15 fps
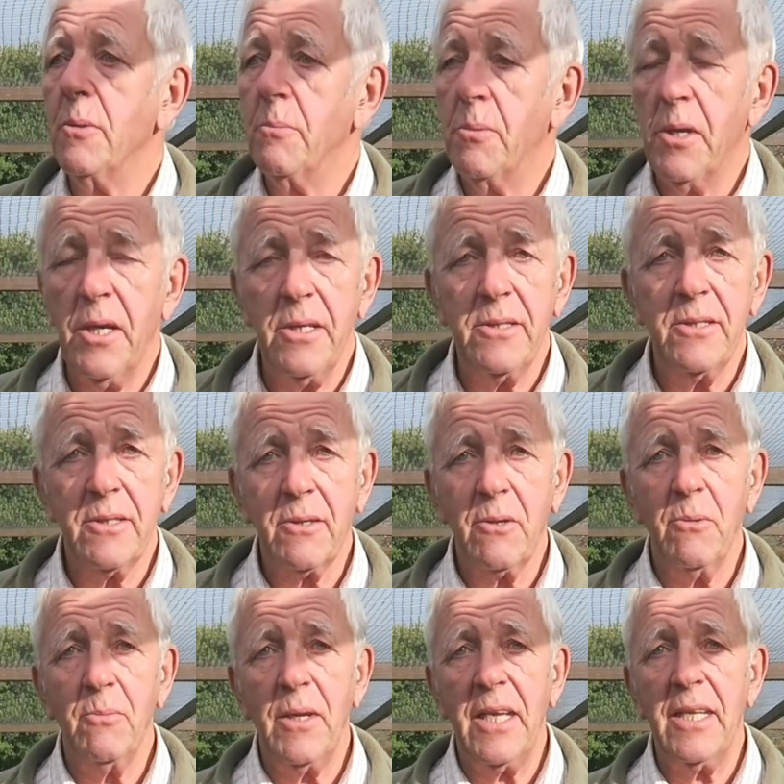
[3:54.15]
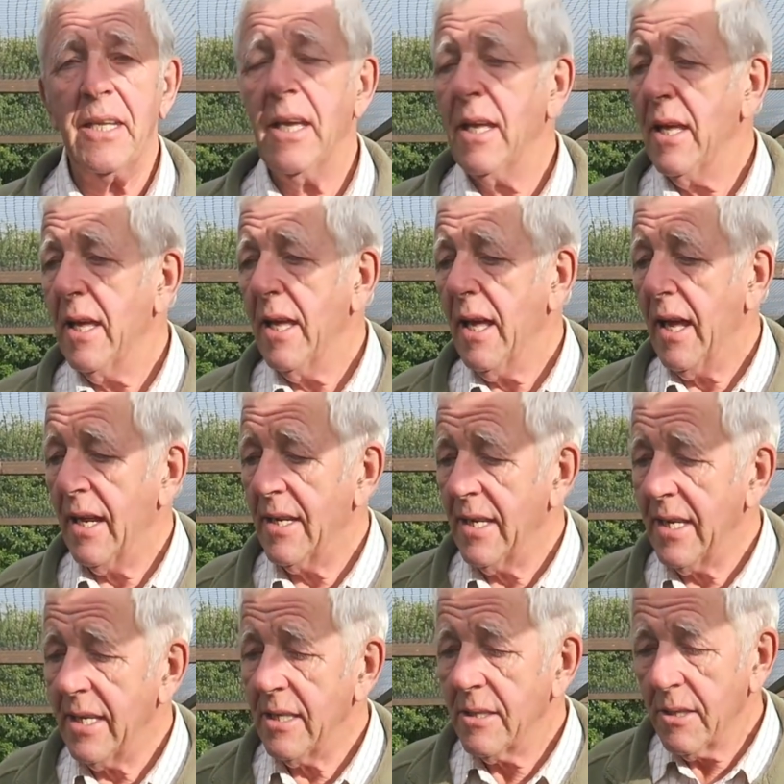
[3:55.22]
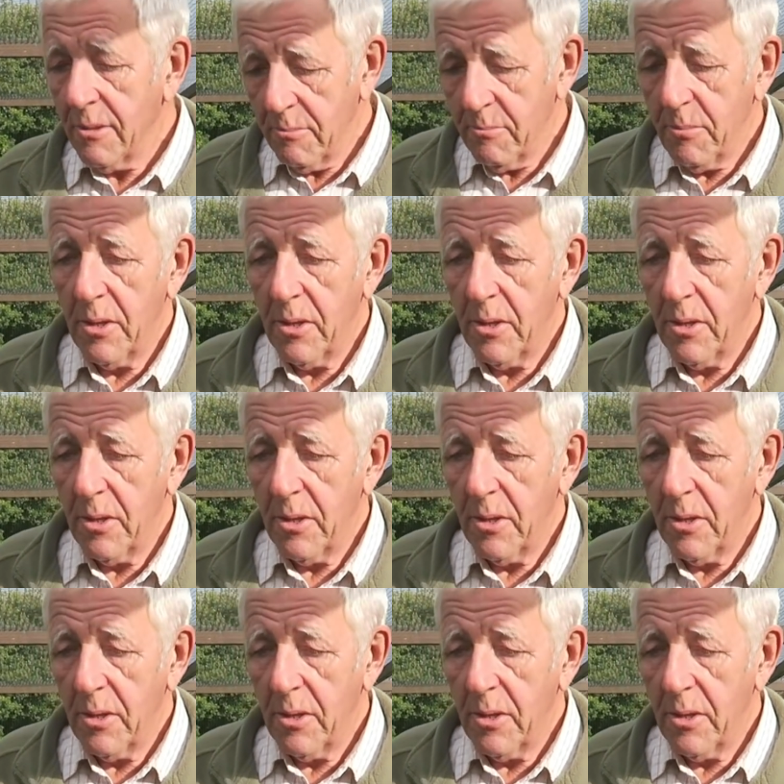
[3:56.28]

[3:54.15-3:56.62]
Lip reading: the birds to come in and eat,